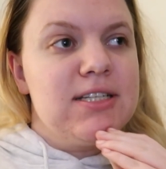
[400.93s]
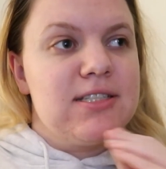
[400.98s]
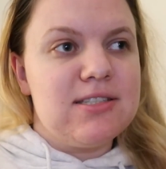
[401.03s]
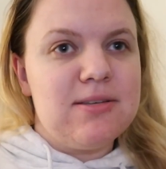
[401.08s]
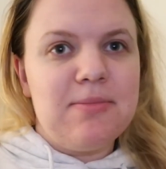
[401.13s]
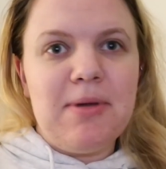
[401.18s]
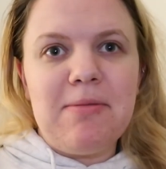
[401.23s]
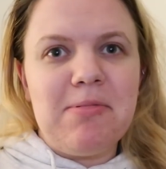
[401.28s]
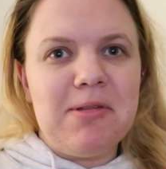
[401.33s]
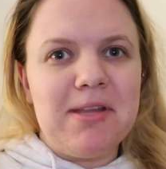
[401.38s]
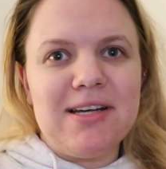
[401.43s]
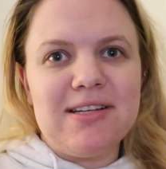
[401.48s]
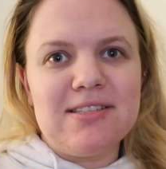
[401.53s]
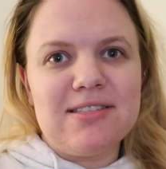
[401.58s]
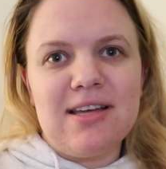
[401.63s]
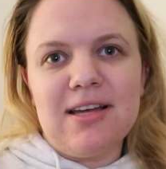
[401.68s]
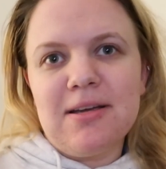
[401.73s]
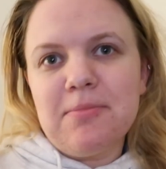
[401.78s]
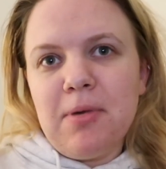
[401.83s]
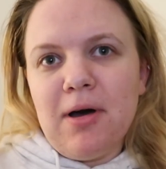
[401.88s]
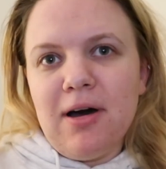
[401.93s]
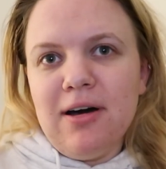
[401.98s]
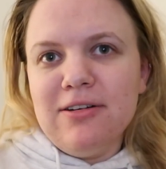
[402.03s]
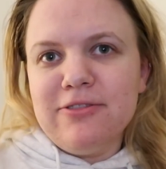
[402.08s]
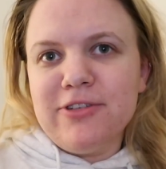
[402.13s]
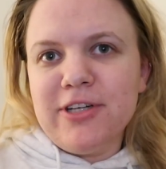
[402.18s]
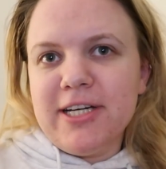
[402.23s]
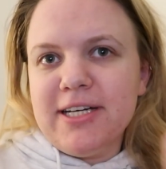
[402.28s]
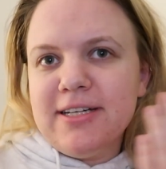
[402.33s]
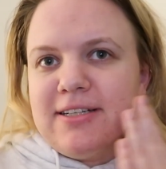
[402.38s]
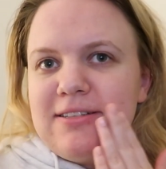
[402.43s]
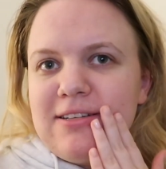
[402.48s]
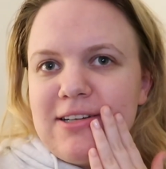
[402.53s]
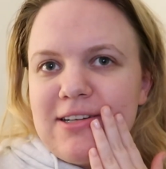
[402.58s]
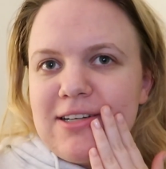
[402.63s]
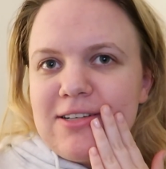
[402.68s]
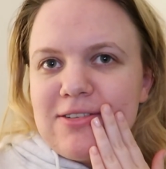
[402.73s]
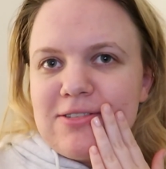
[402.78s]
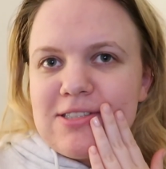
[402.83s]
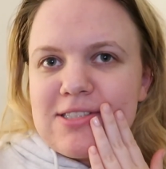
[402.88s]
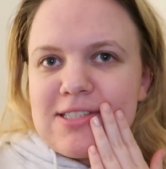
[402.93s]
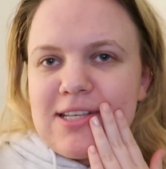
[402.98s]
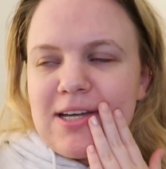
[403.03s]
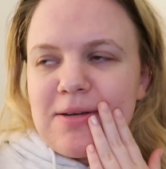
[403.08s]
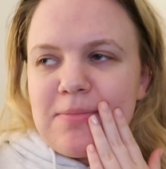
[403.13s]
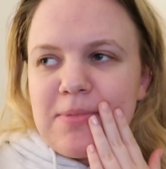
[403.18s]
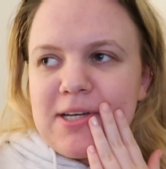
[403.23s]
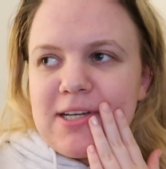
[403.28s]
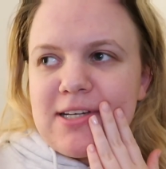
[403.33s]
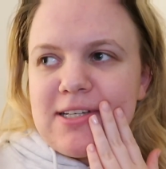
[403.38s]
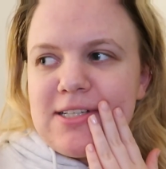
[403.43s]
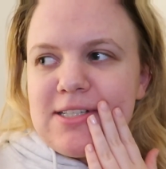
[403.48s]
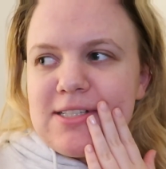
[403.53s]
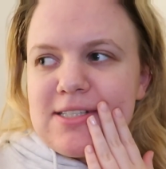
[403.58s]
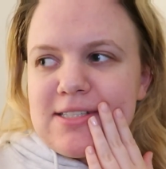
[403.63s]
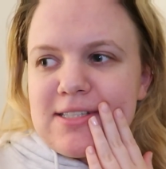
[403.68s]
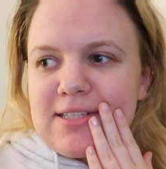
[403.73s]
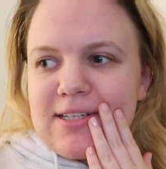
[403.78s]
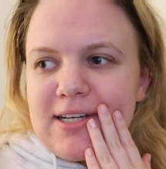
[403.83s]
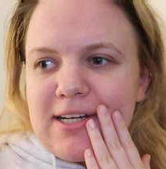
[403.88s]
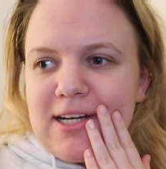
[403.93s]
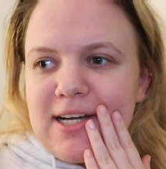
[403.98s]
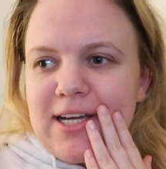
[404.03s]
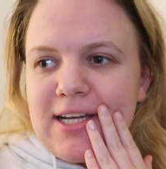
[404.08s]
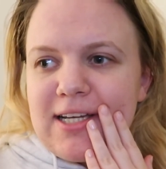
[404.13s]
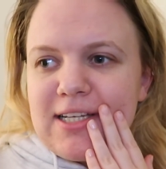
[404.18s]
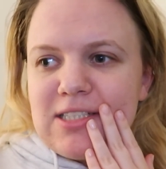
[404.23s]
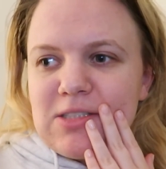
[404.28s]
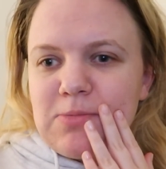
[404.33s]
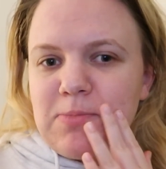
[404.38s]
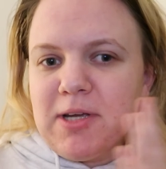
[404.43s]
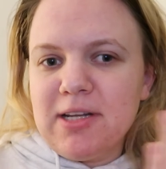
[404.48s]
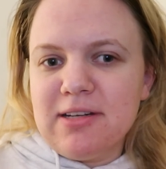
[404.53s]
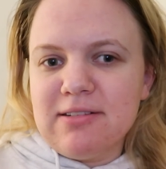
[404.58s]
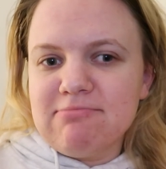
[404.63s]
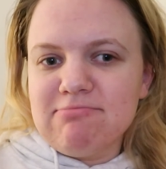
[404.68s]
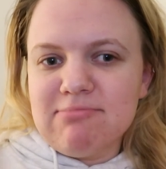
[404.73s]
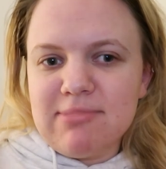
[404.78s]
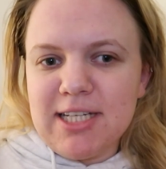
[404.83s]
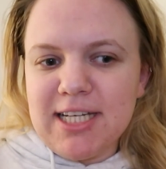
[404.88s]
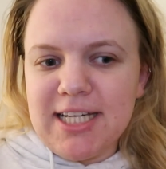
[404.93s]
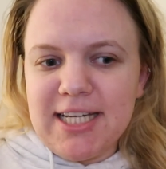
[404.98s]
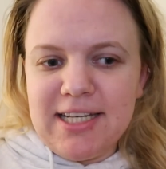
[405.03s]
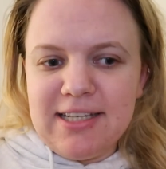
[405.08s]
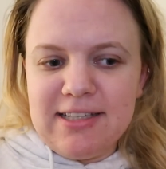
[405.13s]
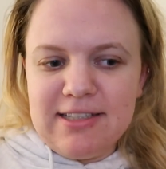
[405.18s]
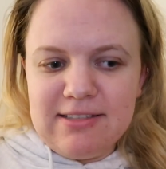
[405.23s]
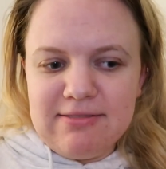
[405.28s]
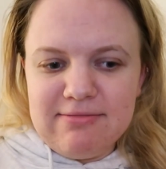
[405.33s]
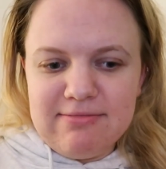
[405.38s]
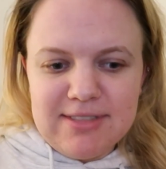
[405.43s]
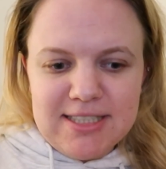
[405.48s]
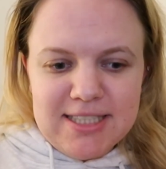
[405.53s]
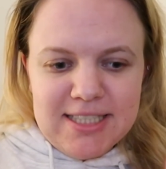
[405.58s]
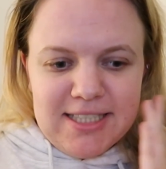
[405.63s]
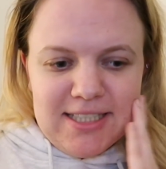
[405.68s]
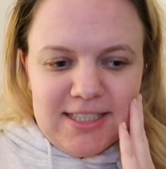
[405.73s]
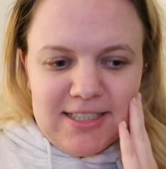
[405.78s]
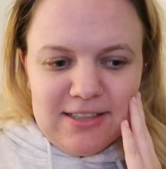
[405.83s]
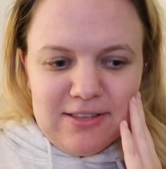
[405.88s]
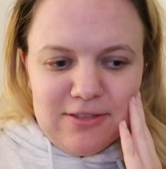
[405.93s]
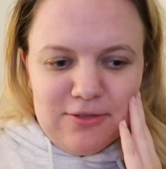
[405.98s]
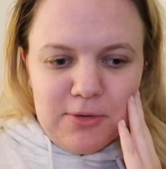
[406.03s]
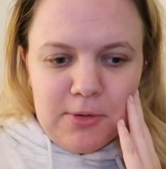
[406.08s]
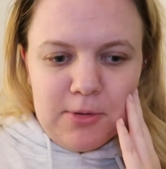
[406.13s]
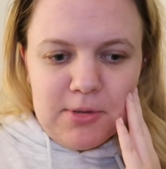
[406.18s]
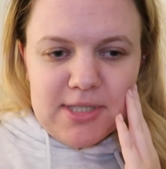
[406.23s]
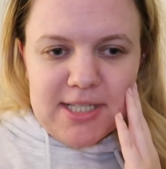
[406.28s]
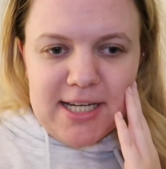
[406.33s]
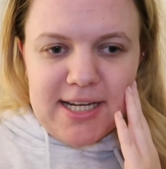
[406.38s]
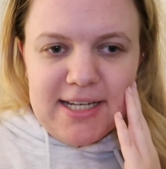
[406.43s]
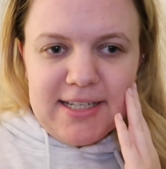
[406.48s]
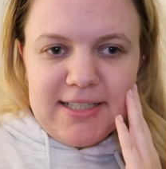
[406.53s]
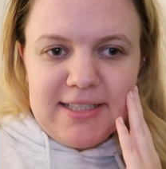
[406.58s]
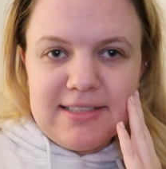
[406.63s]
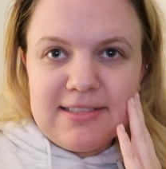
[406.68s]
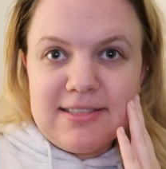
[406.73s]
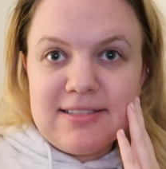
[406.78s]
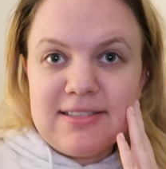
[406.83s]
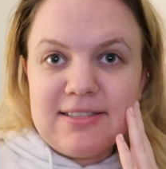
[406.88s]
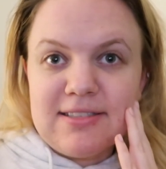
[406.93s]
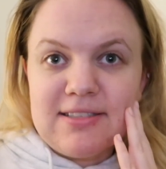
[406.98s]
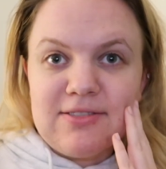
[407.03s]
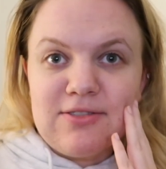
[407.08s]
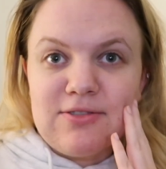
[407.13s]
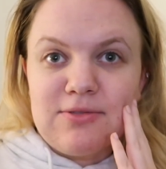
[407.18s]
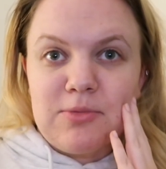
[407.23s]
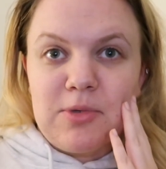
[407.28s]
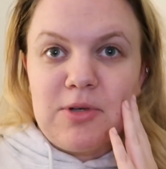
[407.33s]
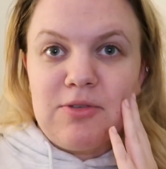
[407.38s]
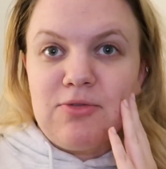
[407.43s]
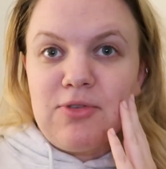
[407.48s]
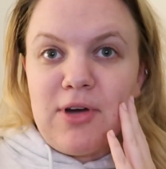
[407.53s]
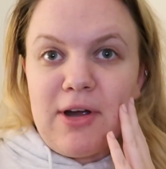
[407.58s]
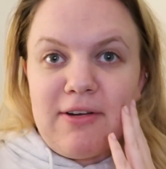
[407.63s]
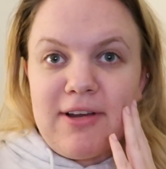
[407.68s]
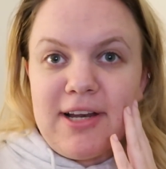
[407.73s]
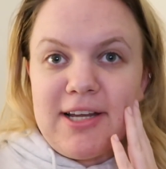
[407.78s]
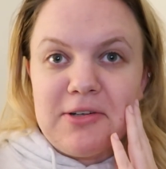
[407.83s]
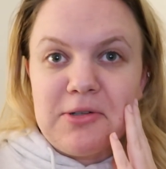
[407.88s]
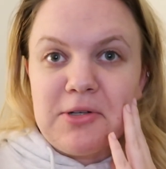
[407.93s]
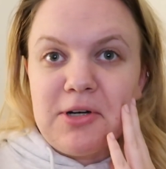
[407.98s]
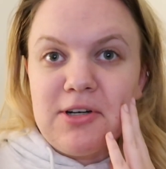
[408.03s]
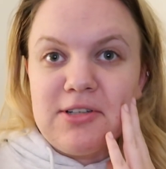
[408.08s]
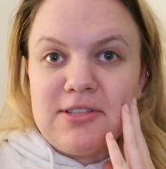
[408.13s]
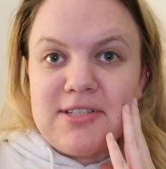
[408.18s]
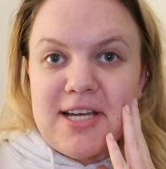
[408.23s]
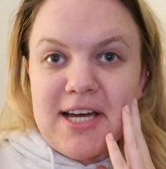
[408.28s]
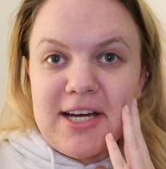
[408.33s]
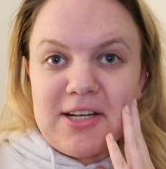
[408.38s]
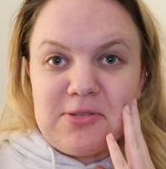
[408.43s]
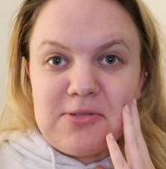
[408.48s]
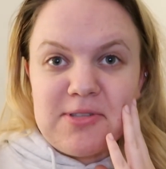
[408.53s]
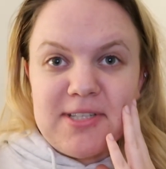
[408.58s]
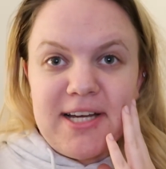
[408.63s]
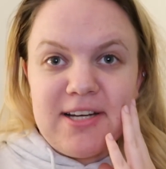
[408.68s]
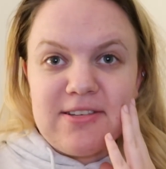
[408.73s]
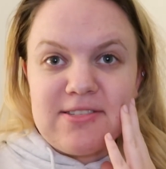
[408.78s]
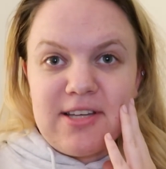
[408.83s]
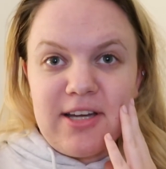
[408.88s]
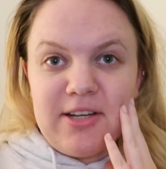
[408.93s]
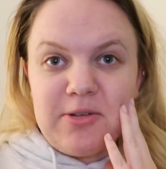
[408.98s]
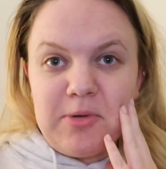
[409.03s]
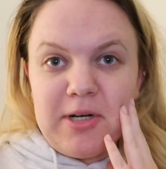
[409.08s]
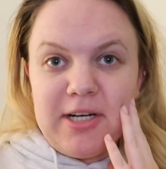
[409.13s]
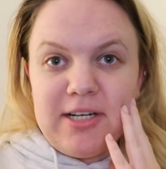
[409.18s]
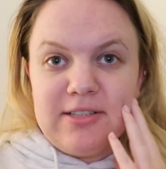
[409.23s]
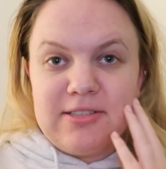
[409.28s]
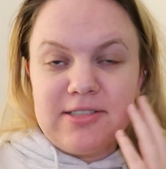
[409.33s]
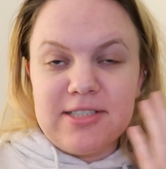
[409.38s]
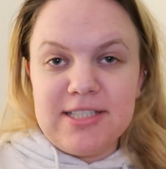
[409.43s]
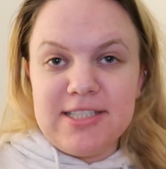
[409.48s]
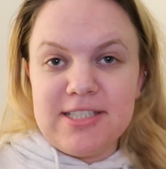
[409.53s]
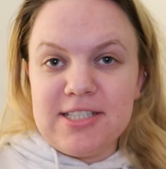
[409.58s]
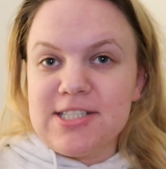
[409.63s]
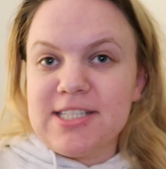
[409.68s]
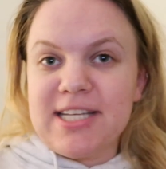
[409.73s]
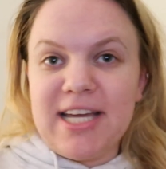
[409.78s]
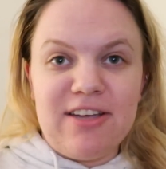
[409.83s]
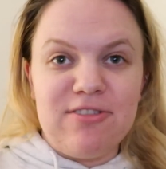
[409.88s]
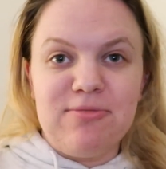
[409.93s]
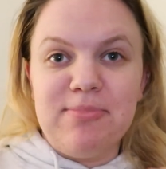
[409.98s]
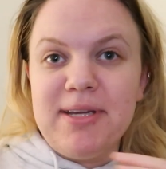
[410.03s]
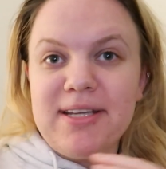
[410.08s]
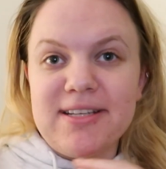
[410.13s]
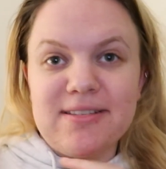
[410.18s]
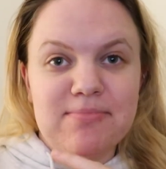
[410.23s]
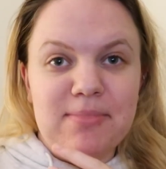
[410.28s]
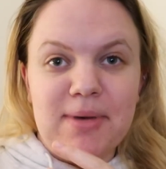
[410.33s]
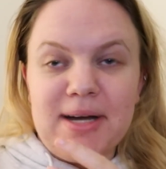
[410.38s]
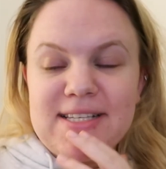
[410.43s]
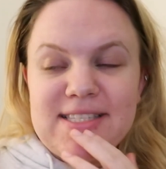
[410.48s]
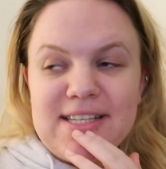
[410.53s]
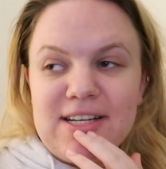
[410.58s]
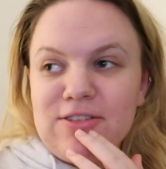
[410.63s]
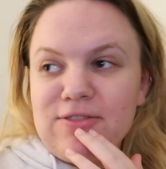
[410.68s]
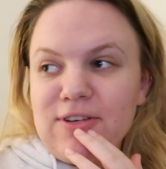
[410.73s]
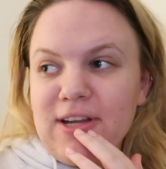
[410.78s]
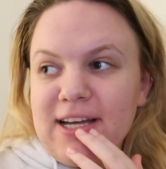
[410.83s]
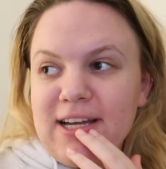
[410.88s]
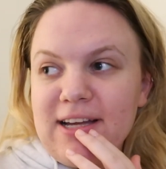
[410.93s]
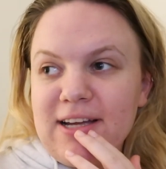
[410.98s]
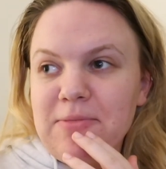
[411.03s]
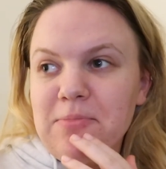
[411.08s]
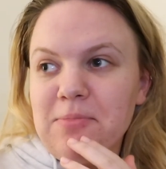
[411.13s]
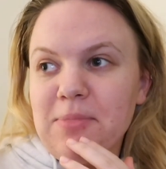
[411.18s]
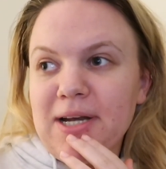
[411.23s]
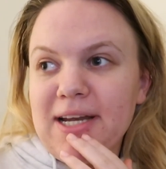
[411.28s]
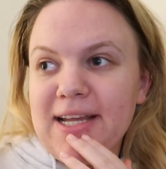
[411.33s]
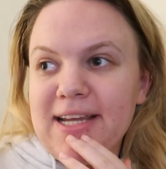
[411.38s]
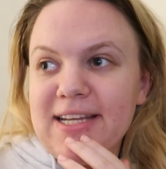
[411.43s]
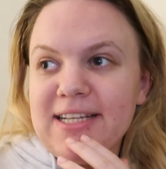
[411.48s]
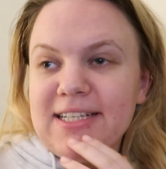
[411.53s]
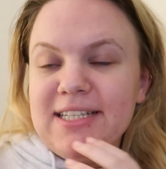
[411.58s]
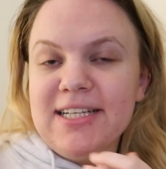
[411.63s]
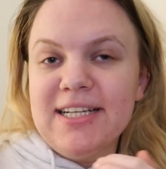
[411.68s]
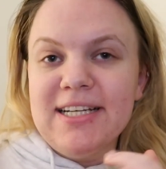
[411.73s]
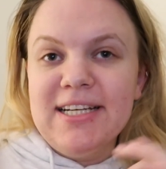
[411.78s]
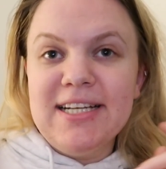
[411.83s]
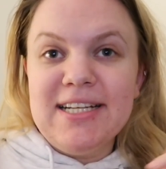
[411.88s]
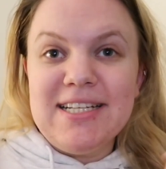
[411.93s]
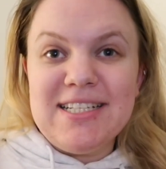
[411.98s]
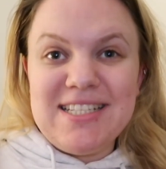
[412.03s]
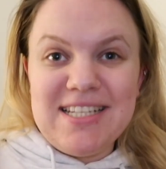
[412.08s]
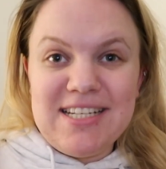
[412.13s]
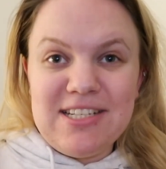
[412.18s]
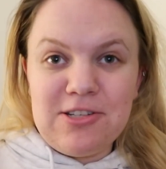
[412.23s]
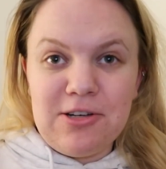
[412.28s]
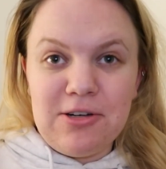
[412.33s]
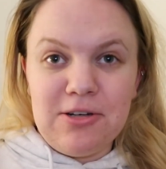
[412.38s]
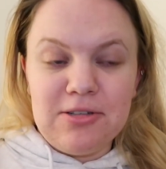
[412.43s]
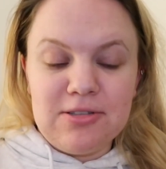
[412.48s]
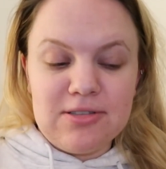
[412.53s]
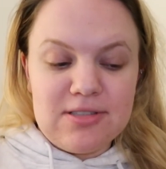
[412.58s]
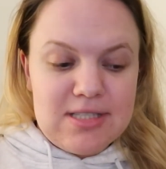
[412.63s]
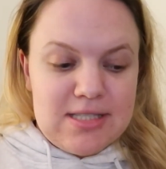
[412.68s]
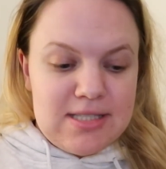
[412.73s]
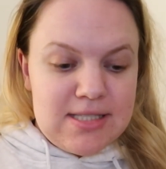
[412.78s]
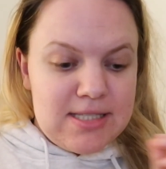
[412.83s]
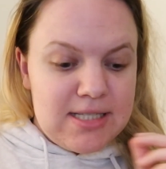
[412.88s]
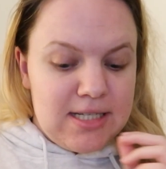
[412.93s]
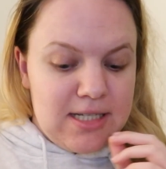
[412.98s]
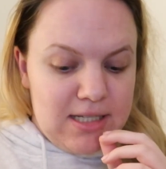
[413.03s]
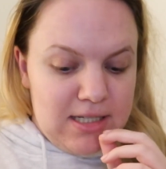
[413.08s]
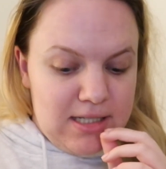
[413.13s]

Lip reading: So maybe that's like part of it. Was like because I spent like 4 days with very little contact with the outside world and just gave myself like a complete detox